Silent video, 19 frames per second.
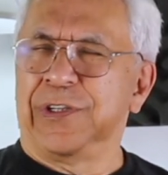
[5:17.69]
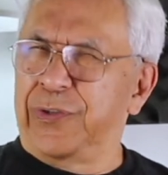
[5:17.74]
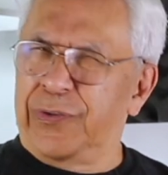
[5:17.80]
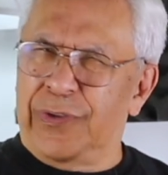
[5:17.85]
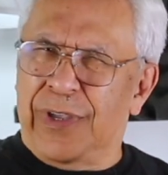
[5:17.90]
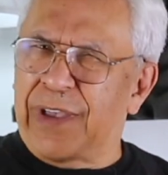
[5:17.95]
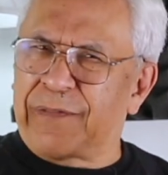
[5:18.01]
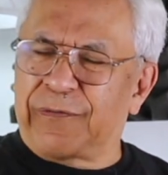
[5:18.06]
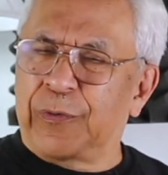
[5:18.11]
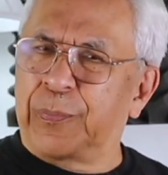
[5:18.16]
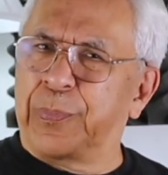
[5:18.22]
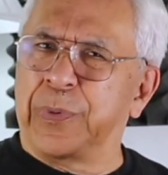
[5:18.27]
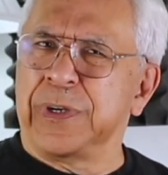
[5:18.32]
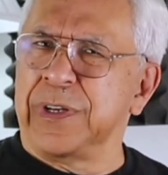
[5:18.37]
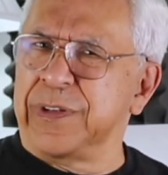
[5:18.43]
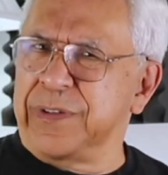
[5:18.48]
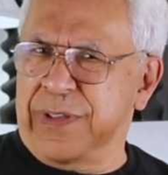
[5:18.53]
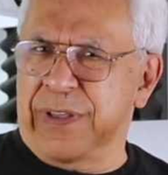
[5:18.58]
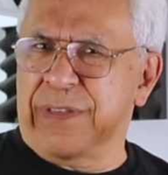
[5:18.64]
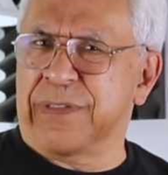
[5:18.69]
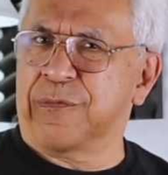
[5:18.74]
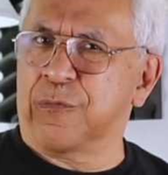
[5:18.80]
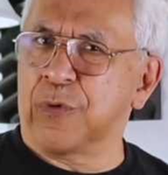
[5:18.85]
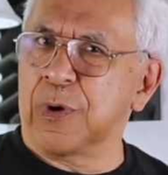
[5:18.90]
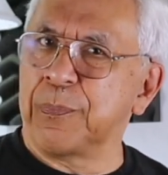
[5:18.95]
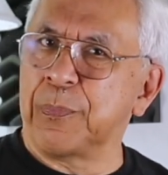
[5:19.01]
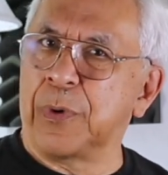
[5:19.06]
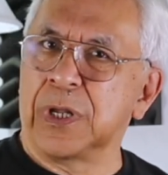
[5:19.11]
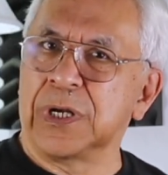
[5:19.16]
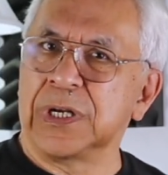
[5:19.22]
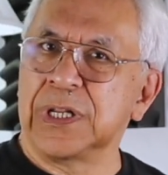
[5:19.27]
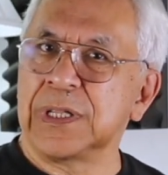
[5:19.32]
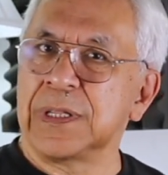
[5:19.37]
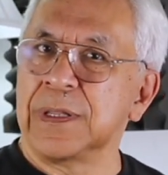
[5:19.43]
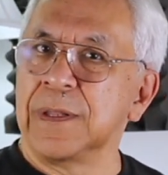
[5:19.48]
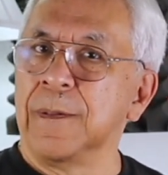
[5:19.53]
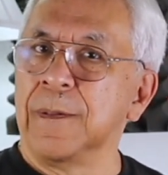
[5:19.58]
Do you have to put a death grip on it